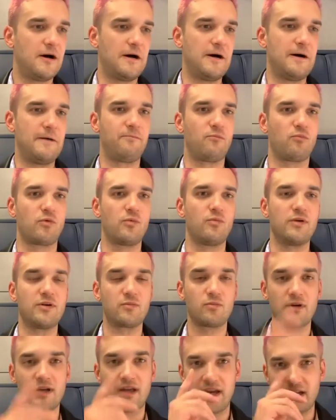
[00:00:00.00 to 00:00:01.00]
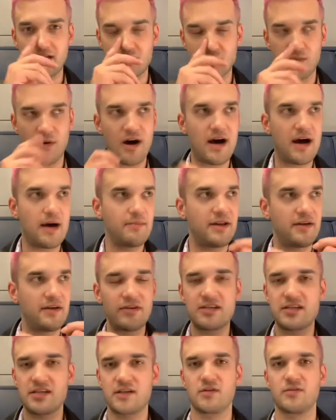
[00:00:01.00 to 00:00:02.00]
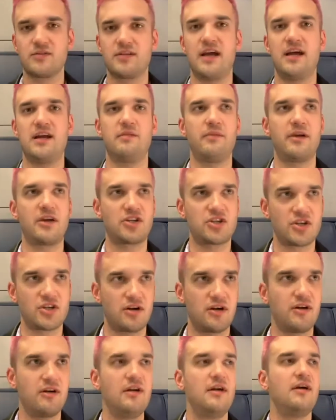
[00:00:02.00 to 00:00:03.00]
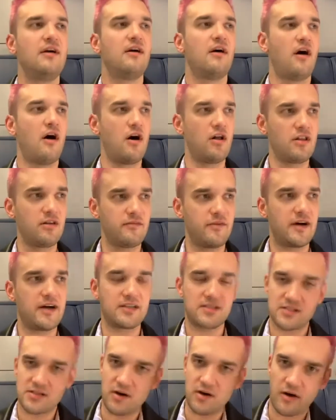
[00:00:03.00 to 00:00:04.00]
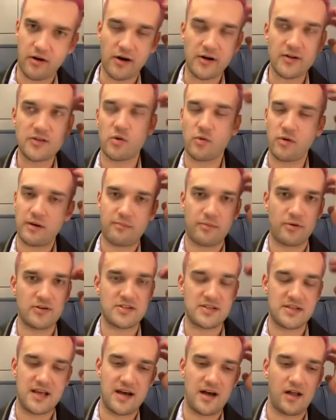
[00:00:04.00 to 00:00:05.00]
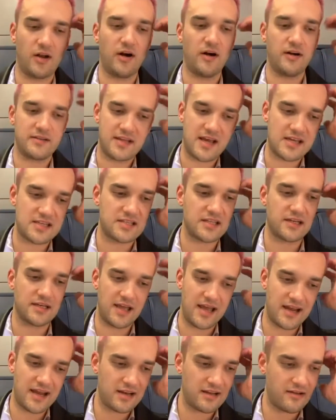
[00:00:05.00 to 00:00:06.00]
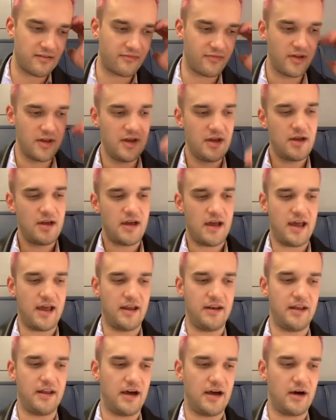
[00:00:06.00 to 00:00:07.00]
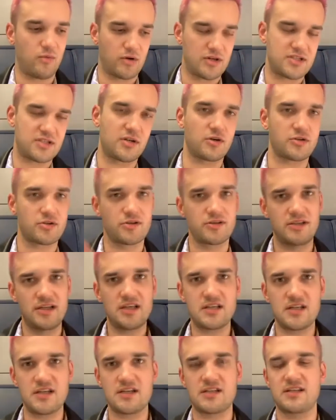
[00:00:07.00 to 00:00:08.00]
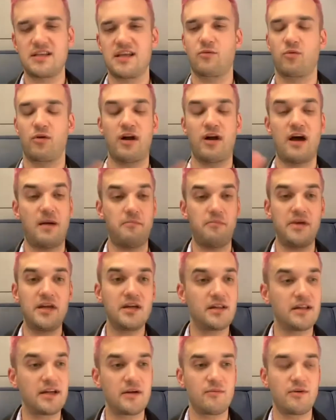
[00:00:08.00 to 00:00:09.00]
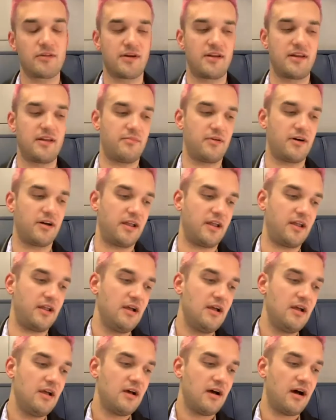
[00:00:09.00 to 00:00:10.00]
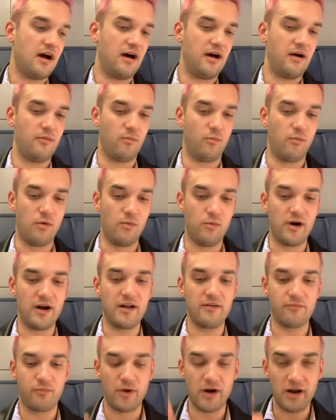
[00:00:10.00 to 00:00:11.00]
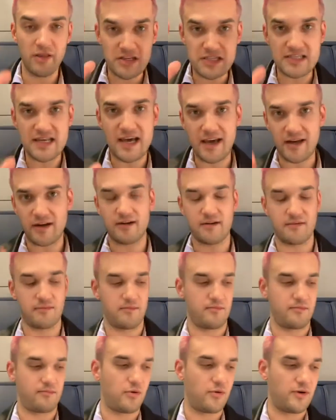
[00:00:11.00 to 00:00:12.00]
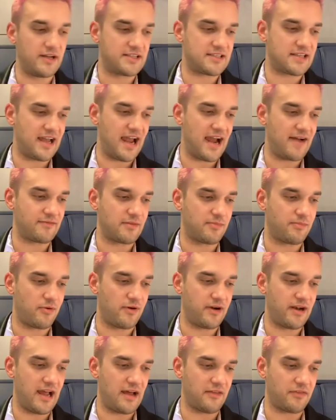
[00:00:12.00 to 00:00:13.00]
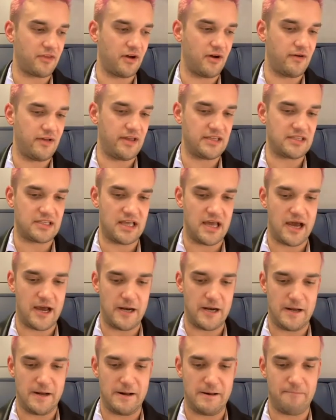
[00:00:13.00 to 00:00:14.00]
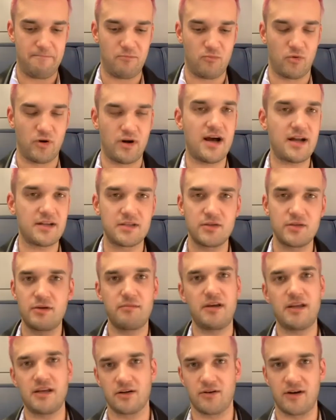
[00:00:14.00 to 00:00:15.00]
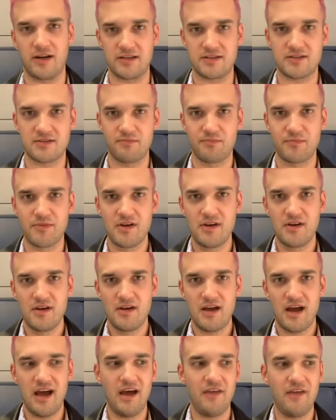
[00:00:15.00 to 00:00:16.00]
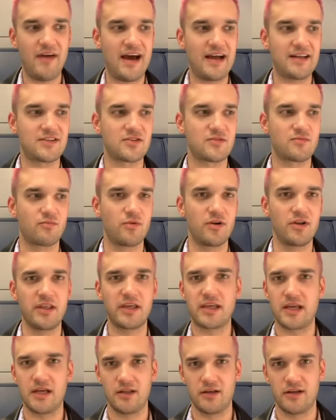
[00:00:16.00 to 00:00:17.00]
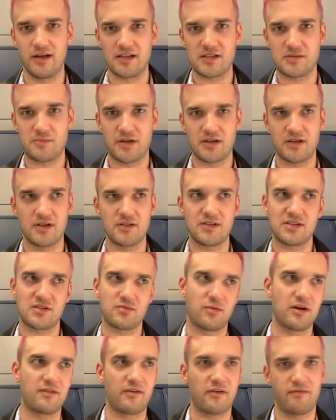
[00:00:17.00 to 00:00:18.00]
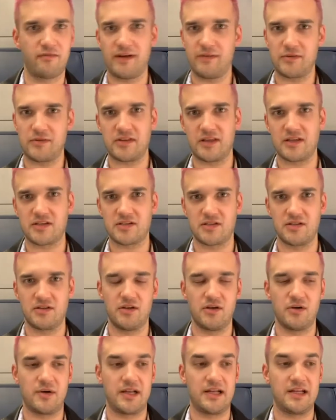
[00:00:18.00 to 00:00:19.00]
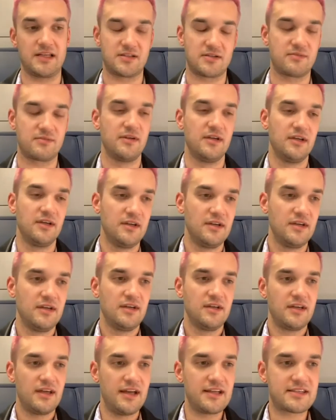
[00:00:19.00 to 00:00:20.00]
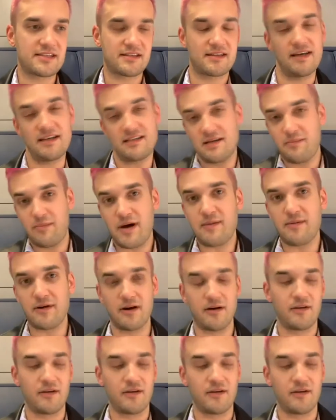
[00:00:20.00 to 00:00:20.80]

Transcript: We're getting swabbed every single day to make sure all of us on our touring personnel are testing negative, and we're social distancing. We're not mingling with anybody. One of the sadder points I have to point out, though, is that we're not doing meet and greets, and that's really killing us because that's one of our favorite things to do, and it's a bummer.